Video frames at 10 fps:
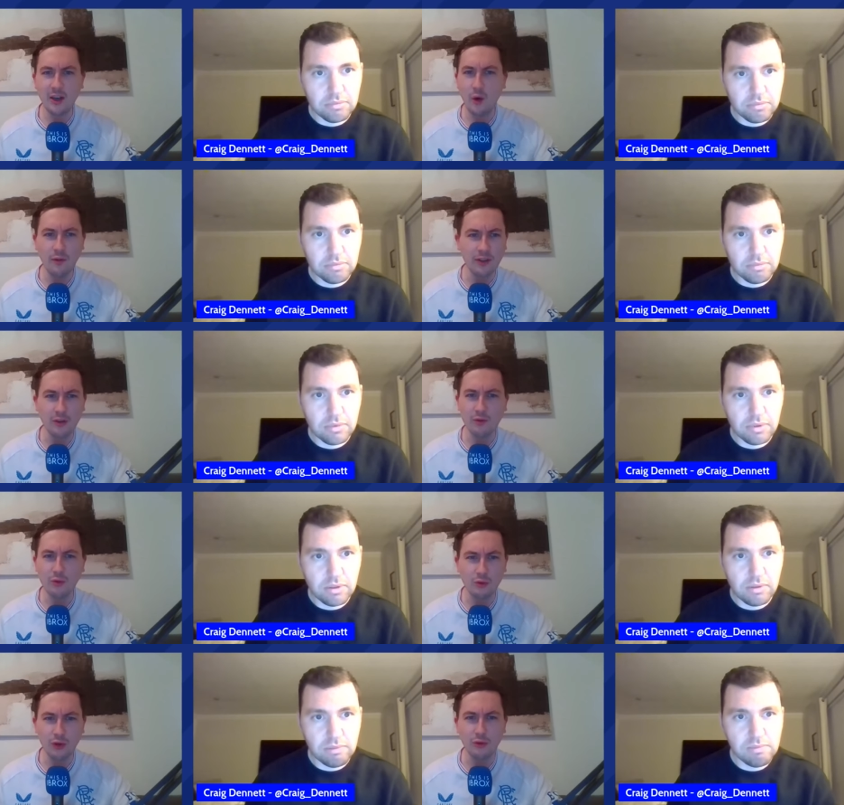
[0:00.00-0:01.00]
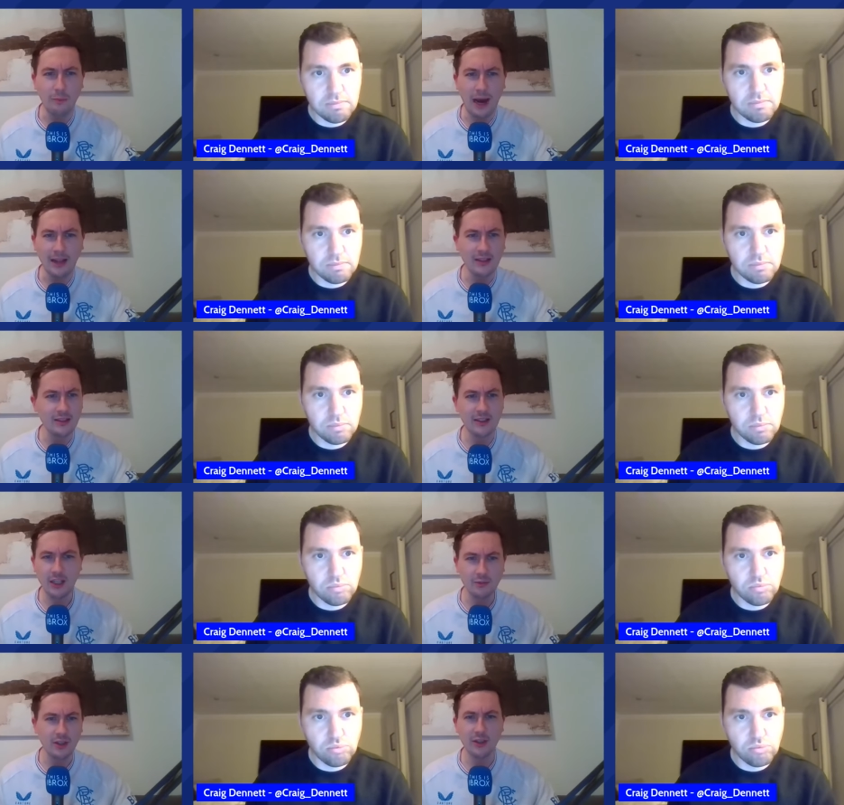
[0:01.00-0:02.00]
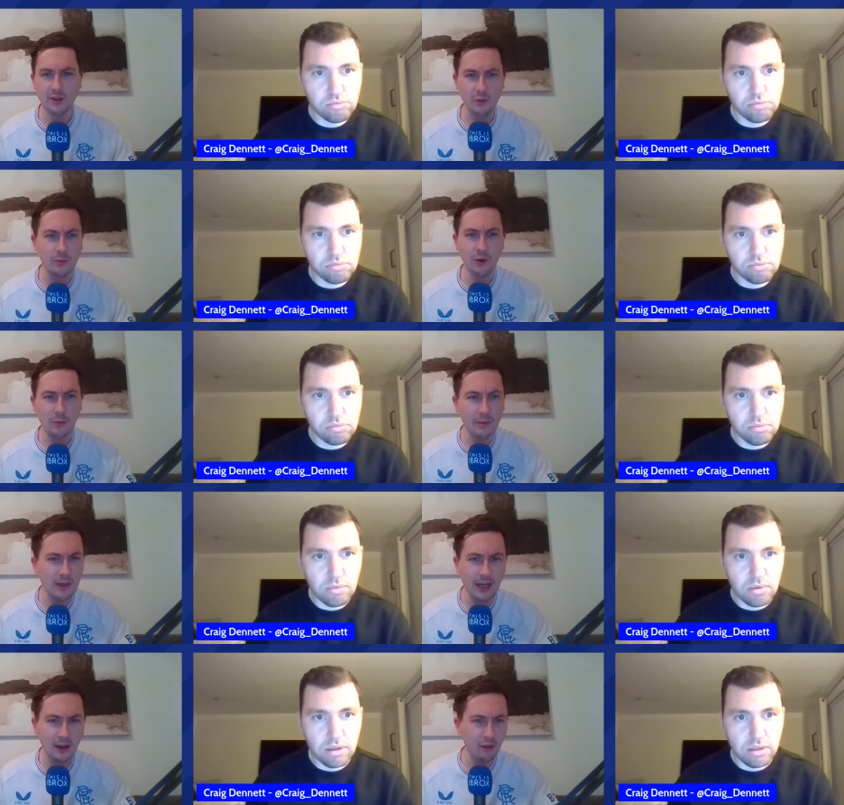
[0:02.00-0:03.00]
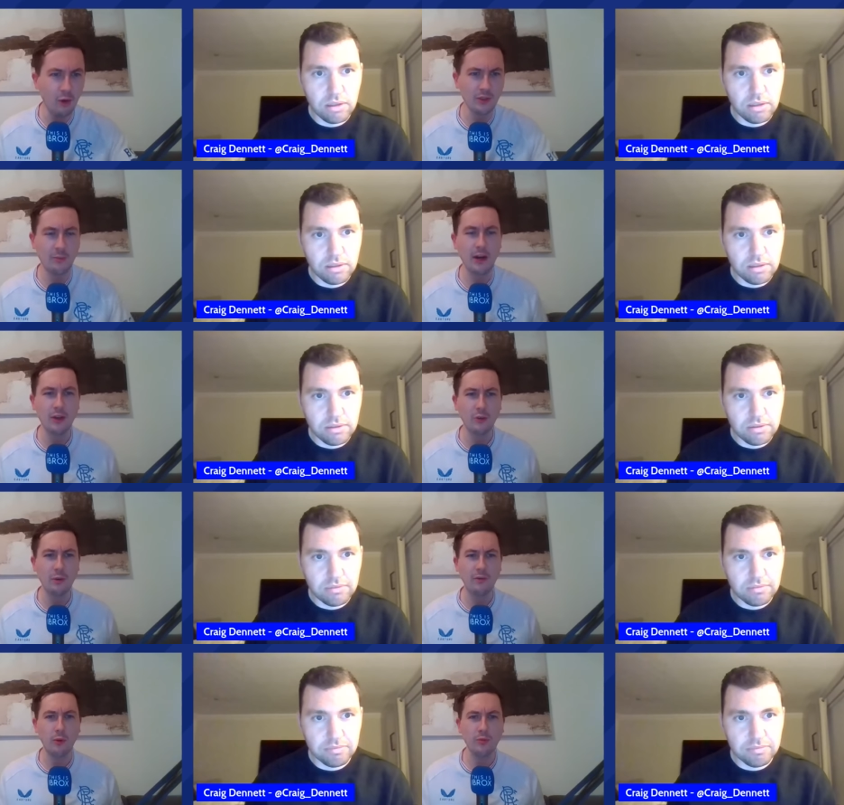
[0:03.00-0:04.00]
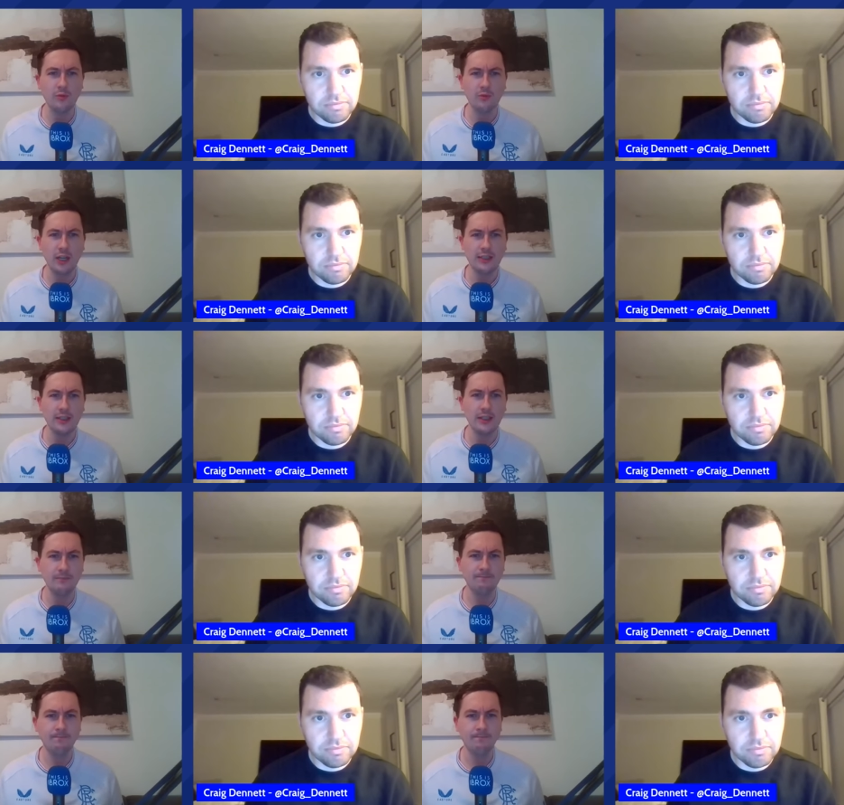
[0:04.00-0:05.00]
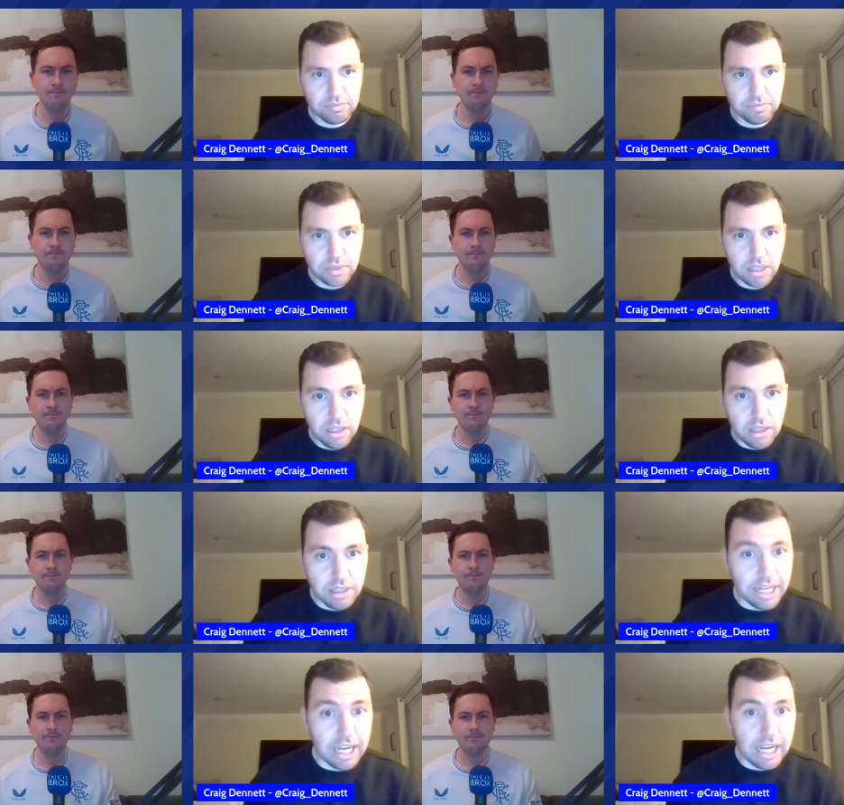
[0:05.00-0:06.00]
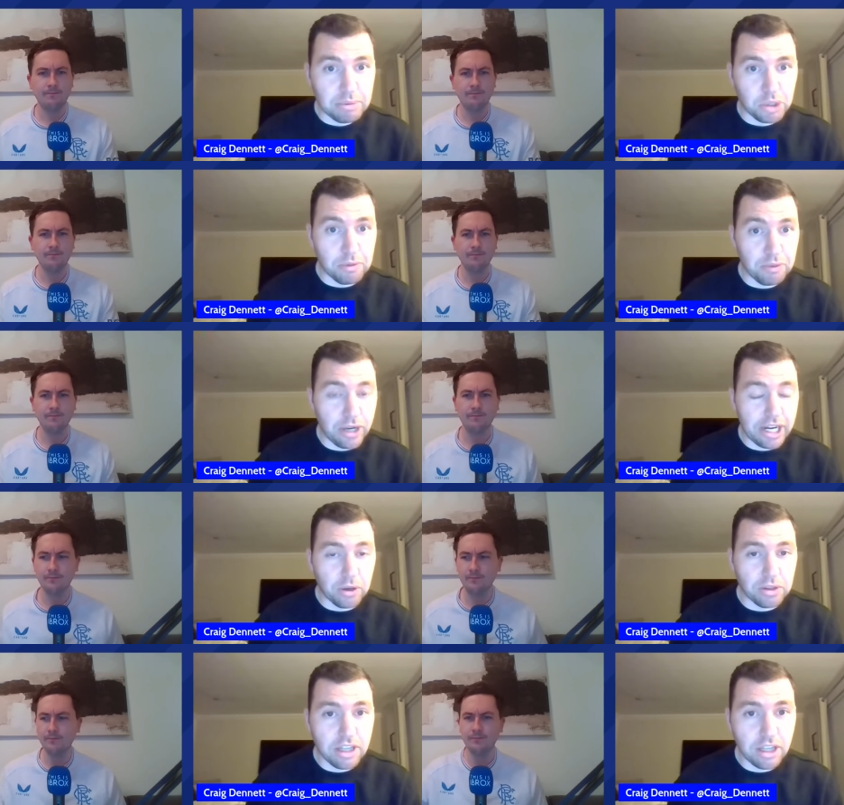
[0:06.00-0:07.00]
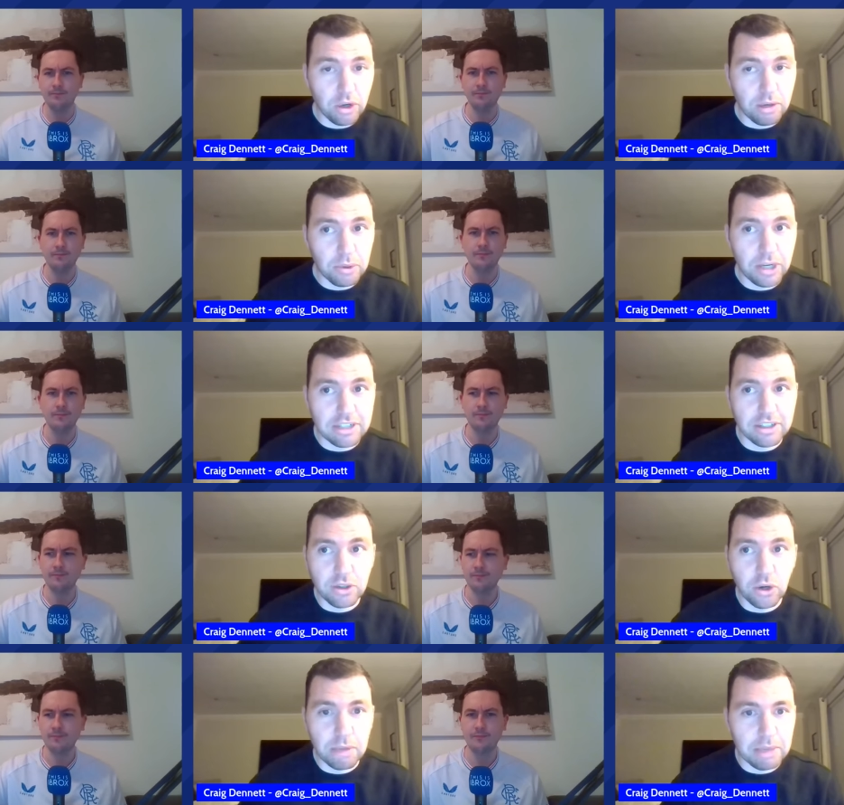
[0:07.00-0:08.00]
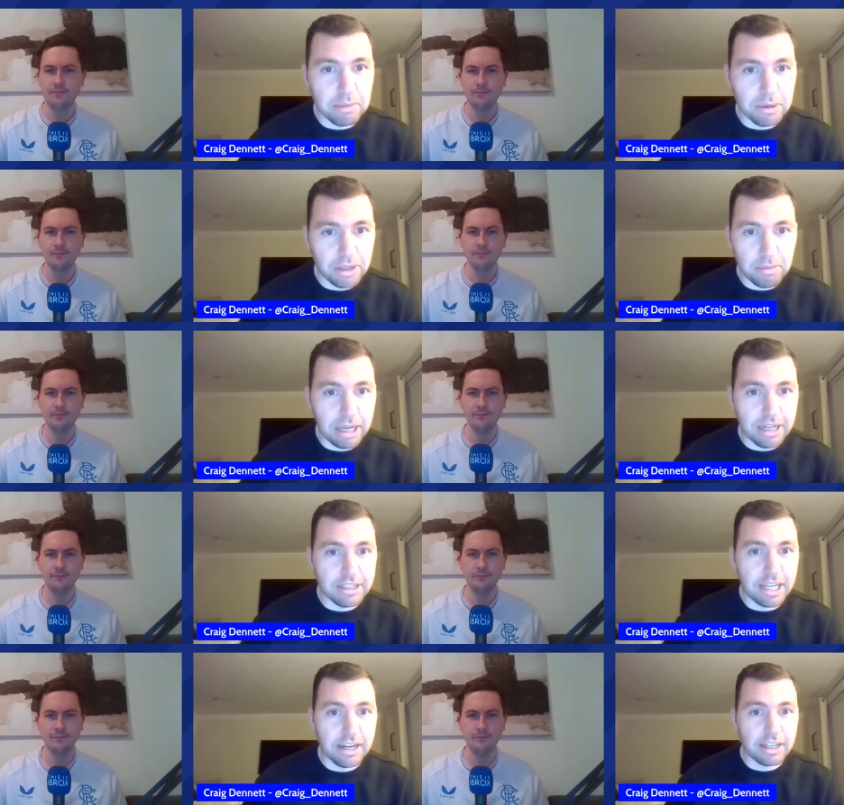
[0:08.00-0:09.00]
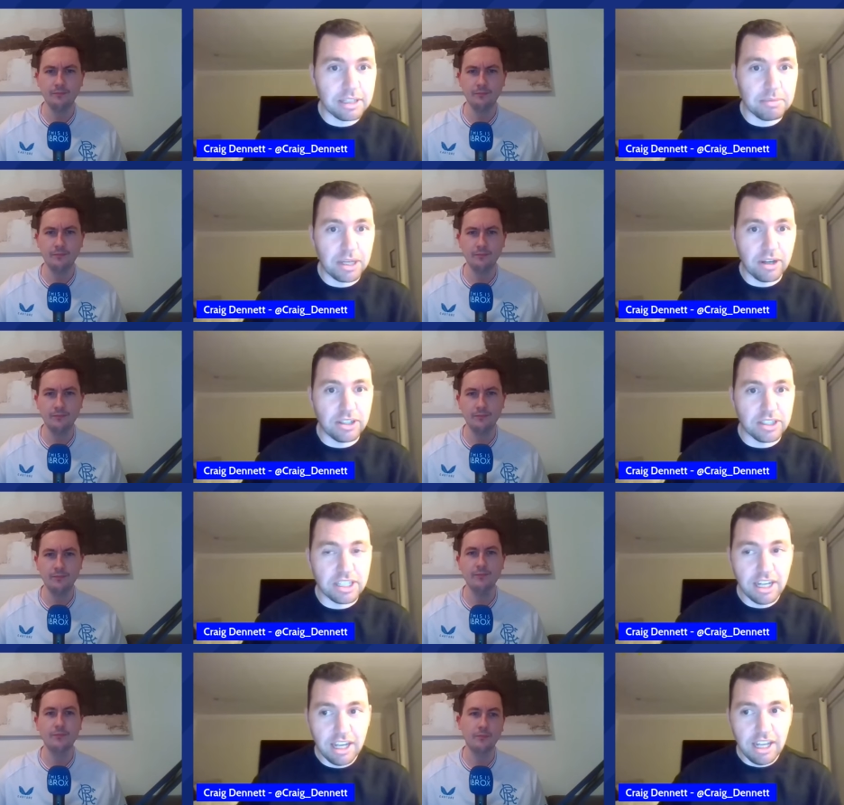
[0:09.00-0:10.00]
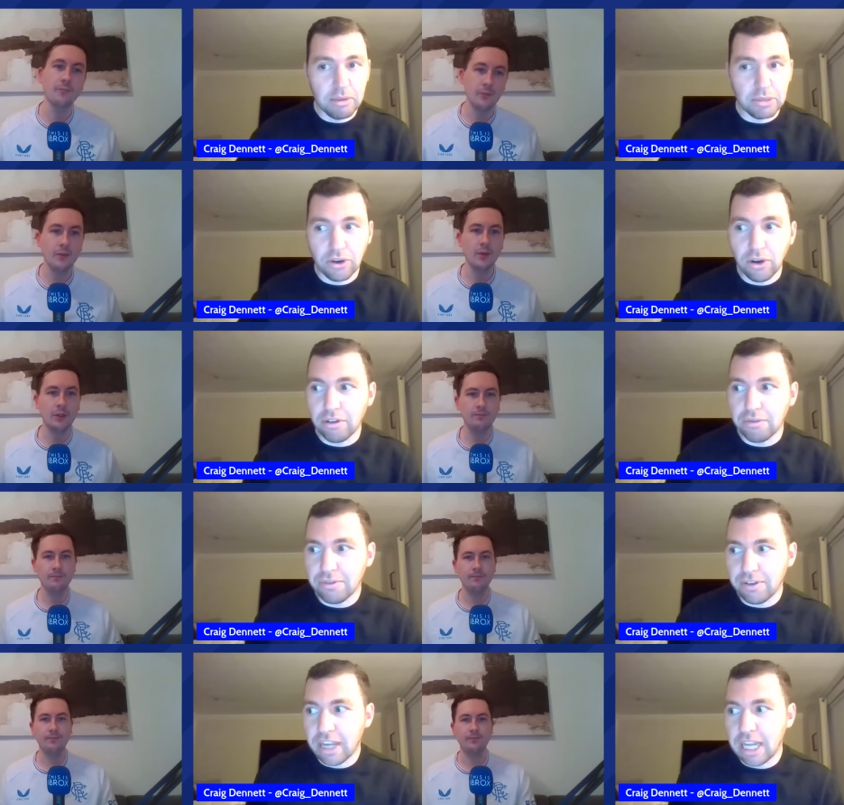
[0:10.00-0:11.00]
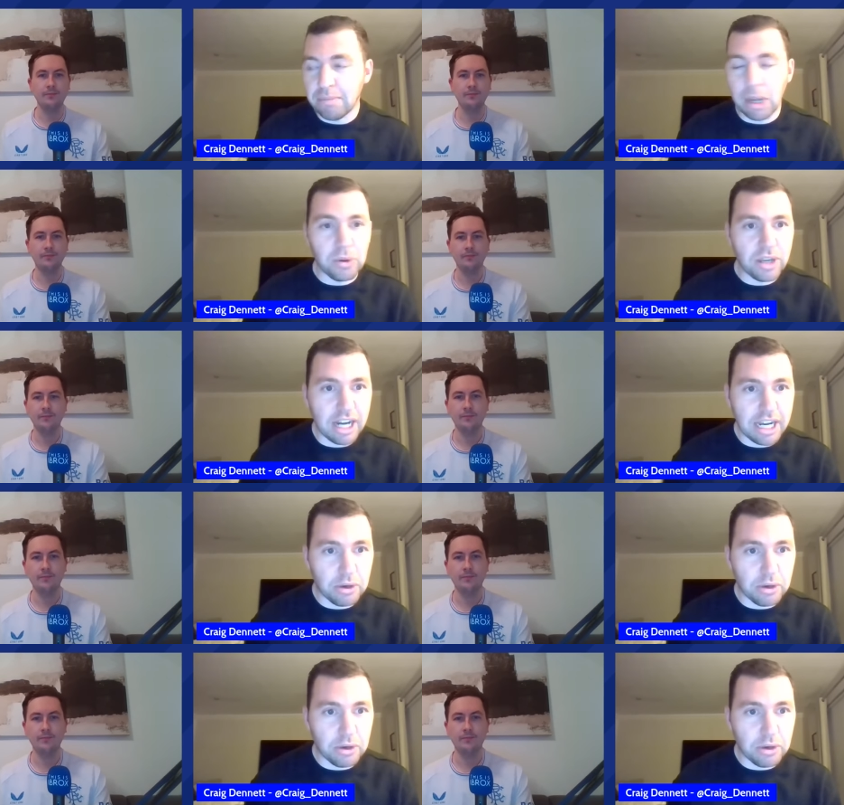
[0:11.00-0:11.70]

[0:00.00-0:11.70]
Speaker 1: offered a real good balance in terms of sweeping up, and, and I thought it was a pretty good performance from Jack tonight.
Speaker 2: Yeah, absolutely. Before I get on to the goal, I'm going to actually talk a bit about the pyrotechnics because there was a lot of um, outcry